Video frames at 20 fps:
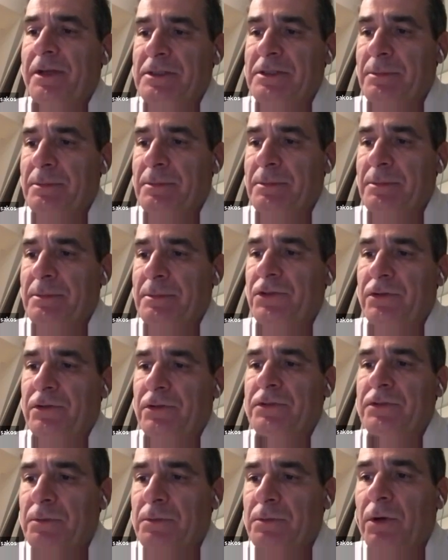but also
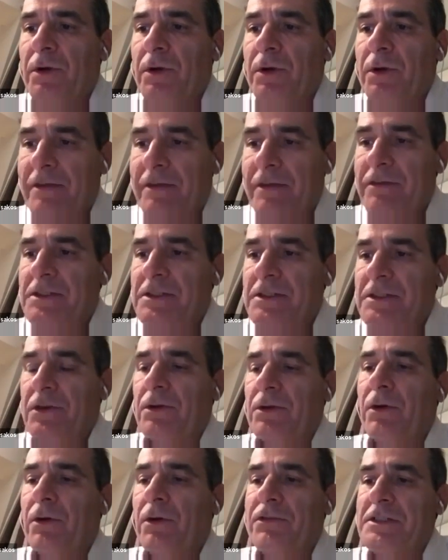from whatever is on
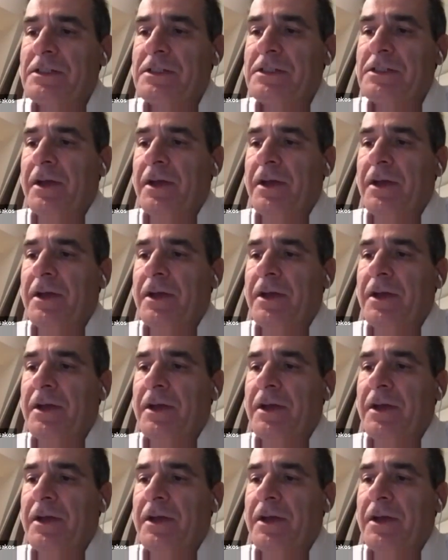offer,